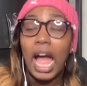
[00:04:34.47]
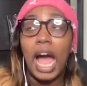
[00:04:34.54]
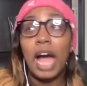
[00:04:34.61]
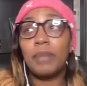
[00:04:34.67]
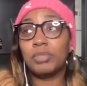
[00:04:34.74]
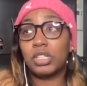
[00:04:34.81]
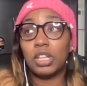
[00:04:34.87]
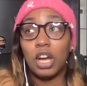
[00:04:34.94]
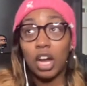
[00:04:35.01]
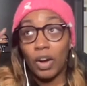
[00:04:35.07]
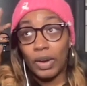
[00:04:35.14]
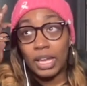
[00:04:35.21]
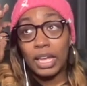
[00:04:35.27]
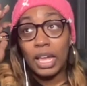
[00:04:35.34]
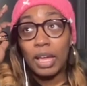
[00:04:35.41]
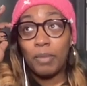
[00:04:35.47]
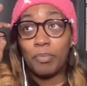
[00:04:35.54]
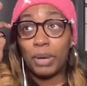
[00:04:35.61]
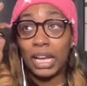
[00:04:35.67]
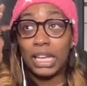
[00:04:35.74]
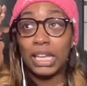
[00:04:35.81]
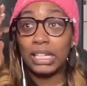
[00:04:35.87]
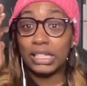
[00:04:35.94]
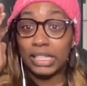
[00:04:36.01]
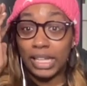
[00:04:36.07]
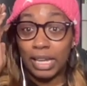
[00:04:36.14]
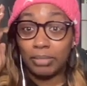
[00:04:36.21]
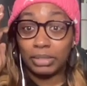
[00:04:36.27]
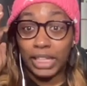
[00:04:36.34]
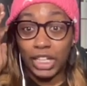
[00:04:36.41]
I'm sorry, but could
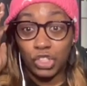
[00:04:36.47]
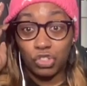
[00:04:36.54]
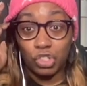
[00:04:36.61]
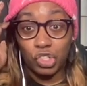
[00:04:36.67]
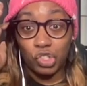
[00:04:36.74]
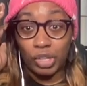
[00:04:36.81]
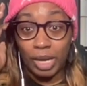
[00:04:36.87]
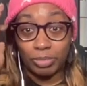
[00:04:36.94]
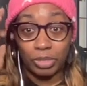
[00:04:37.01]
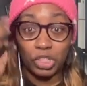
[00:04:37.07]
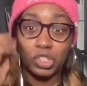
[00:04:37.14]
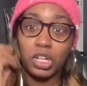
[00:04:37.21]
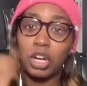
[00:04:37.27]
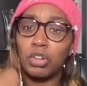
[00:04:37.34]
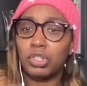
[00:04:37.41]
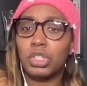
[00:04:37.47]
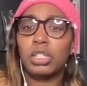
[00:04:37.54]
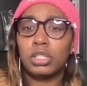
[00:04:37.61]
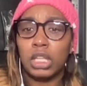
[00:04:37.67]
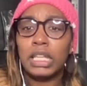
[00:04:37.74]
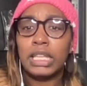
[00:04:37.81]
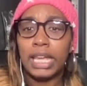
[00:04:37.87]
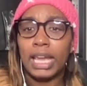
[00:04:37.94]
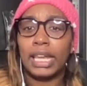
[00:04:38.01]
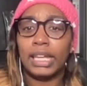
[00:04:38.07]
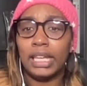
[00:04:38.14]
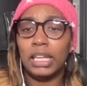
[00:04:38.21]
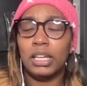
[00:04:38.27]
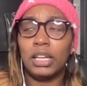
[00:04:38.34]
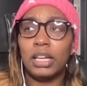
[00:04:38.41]
Sam Landry drop the charges? Yeah,
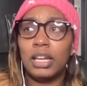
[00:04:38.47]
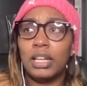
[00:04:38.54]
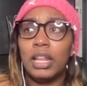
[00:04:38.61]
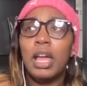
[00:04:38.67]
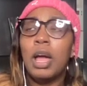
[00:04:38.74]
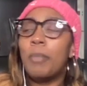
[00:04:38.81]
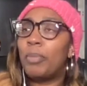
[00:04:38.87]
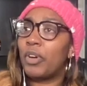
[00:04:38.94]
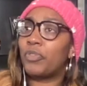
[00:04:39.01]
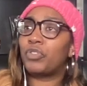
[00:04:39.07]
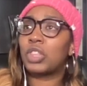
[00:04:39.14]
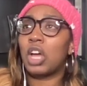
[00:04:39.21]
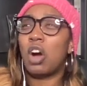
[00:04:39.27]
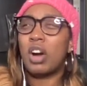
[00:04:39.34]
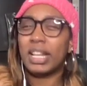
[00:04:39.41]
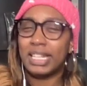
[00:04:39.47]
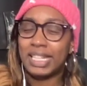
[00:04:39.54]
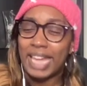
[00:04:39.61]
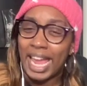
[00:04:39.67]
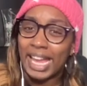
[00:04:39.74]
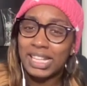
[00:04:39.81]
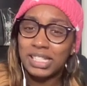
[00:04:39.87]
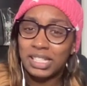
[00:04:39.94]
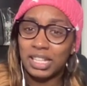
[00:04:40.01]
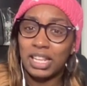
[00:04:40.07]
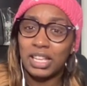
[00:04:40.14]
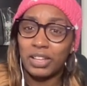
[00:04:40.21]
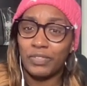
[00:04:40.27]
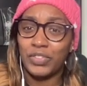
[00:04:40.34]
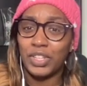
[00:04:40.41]
he could. But the
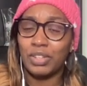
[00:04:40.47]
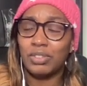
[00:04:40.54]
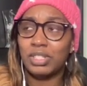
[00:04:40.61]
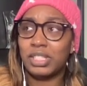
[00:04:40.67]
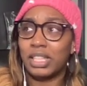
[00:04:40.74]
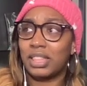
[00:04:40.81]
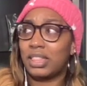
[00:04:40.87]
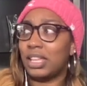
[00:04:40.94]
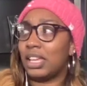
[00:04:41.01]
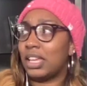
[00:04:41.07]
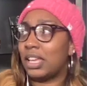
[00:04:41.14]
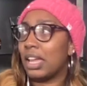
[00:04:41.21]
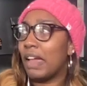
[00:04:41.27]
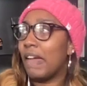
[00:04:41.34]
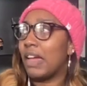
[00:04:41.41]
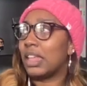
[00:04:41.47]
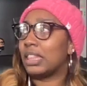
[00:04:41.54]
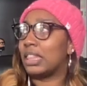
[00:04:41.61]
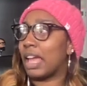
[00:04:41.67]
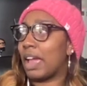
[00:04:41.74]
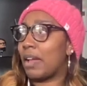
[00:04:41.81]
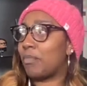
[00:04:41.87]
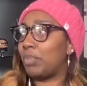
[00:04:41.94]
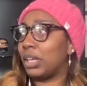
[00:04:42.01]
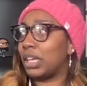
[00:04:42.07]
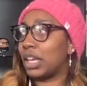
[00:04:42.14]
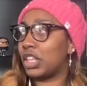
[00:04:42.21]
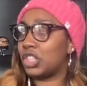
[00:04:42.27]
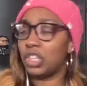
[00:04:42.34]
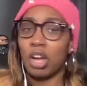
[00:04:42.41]
audacity of you to think that
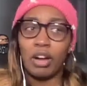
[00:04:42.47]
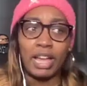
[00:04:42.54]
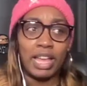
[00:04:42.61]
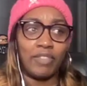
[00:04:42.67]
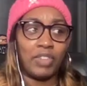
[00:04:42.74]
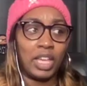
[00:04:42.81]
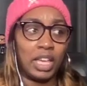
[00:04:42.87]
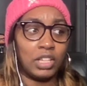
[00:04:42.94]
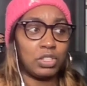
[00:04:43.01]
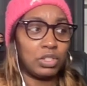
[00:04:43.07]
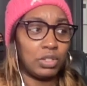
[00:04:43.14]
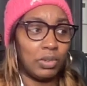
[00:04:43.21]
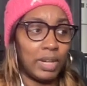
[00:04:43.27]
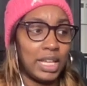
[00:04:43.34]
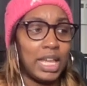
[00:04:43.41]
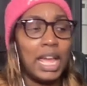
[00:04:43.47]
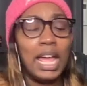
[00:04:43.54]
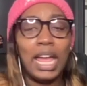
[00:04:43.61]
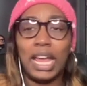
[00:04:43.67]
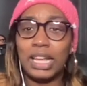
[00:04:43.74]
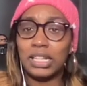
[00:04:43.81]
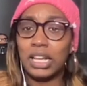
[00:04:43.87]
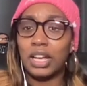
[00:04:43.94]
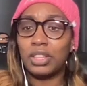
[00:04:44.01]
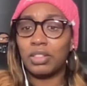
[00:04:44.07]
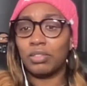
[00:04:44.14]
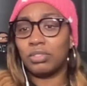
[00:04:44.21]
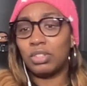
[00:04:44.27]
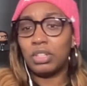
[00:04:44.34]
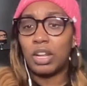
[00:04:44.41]
because y'all have history and
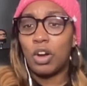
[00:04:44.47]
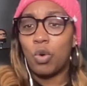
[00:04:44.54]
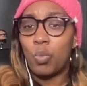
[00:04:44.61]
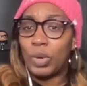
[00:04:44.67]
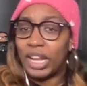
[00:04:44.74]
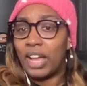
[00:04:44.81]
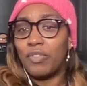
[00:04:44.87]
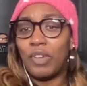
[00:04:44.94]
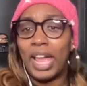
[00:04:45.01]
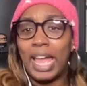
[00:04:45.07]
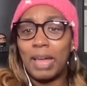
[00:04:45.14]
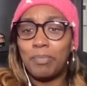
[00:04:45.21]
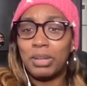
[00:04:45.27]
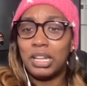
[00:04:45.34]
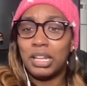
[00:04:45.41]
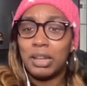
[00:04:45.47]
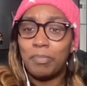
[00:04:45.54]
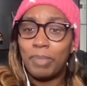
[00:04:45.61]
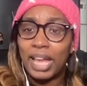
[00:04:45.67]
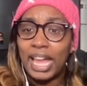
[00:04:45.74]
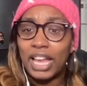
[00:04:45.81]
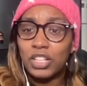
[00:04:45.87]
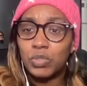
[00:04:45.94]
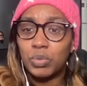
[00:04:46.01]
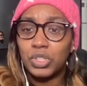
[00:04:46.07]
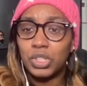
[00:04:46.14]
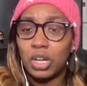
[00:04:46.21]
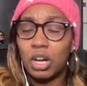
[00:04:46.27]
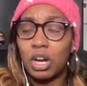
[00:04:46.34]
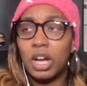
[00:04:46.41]
other, you know, whatever happened in the past with
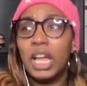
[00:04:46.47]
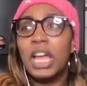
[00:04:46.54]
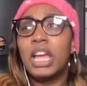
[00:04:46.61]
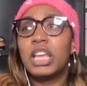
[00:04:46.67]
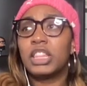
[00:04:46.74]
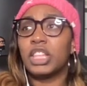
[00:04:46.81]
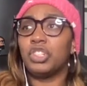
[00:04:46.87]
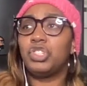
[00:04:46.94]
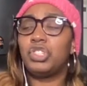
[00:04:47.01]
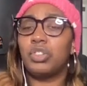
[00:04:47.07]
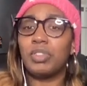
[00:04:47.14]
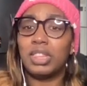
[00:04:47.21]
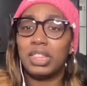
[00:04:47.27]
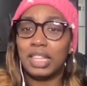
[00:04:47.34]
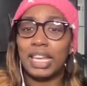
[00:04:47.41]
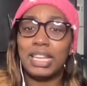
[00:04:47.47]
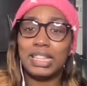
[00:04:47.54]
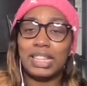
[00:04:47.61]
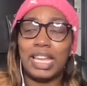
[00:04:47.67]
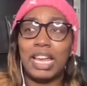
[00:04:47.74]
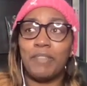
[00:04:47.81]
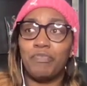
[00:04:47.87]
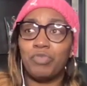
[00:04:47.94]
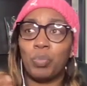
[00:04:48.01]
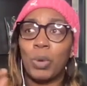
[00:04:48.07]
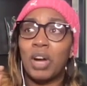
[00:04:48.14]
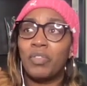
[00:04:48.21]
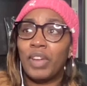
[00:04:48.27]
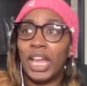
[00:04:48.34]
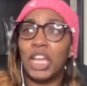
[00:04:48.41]
y'all, that you think that
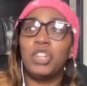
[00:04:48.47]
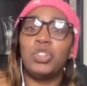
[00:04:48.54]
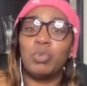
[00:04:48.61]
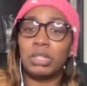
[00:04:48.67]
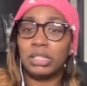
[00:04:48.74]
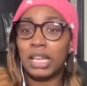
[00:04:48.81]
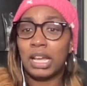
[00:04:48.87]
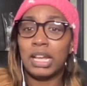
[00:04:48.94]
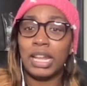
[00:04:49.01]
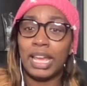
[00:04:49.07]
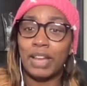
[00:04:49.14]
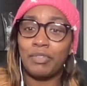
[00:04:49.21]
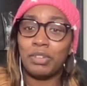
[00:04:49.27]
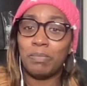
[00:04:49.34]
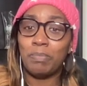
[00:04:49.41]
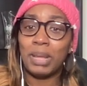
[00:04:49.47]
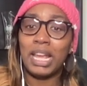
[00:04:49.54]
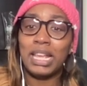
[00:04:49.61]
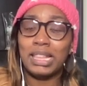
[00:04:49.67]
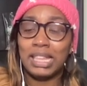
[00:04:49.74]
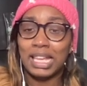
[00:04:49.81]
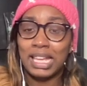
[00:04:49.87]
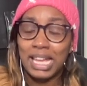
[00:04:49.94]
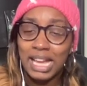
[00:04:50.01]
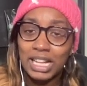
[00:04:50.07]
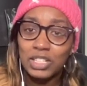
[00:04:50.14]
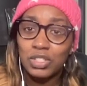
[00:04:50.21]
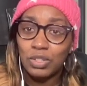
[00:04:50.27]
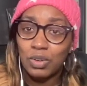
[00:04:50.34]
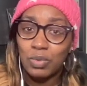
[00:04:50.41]
Ralph Angel was not going to have to pay the
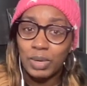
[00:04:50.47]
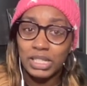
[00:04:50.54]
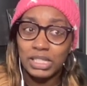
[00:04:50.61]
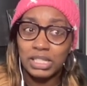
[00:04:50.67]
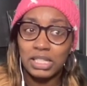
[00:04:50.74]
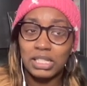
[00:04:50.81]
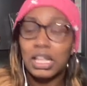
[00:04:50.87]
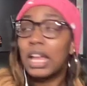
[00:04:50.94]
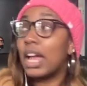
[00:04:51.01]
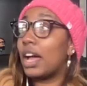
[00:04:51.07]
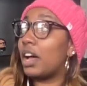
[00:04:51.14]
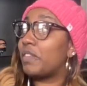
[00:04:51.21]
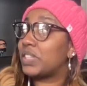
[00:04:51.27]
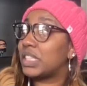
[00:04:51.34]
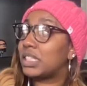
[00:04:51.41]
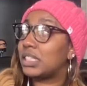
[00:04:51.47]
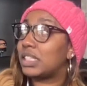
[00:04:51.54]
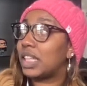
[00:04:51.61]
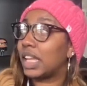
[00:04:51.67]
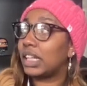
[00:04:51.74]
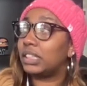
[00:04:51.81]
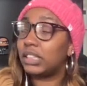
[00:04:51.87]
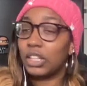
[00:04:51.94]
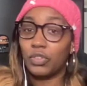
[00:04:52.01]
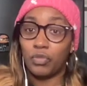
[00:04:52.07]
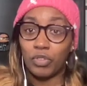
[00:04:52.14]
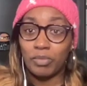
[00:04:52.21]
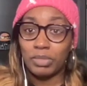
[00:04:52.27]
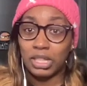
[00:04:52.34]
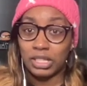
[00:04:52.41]
consequences of stealing
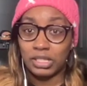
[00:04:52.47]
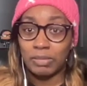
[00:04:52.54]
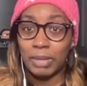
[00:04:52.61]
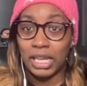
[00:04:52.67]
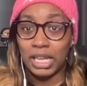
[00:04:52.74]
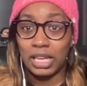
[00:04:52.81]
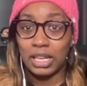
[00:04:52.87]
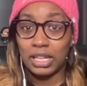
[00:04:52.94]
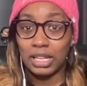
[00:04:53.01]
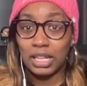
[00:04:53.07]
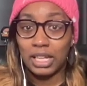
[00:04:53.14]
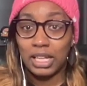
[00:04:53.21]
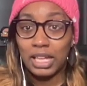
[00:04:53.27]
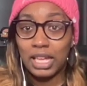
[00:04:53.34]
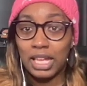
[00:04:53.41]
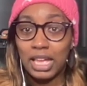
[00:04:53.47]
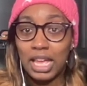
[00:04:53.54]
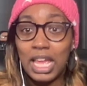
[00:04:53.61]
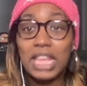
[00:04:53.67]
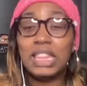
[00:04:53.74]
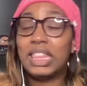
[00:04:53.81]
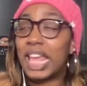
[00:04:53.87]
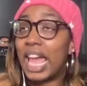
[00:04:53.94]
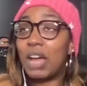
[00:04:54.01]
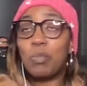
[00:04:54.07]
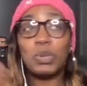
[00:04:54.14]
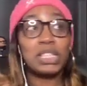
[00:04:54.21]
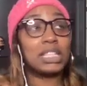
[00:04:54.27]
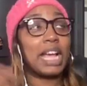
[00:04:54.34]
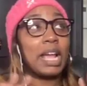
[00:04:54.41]
from this man. That
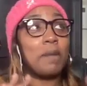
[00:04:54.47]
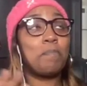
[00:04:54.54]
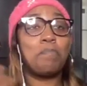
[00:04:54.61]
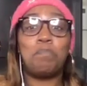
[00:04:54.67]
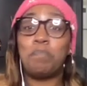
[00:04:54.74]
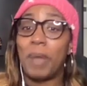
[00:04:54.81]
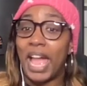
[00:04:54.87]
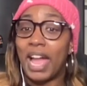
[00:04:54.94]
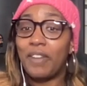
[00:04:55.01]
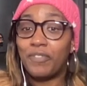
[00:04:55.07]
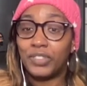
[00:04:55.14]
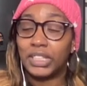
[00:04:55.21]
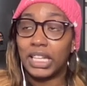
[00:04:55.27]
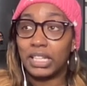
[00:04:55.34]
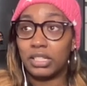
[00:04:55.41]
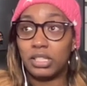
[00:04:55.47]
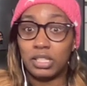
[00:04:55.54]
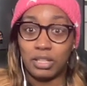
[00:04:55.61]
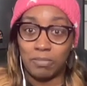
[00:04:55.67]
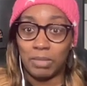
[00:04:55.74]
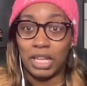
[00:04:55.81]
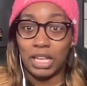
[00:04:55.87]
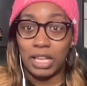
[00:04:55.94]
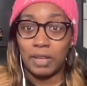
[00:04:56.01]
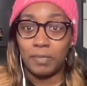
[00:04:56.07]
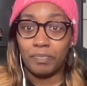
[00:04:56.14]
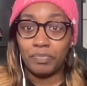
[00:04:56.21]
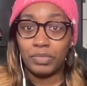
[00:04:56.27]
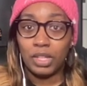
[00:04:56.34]
was like baffling to me.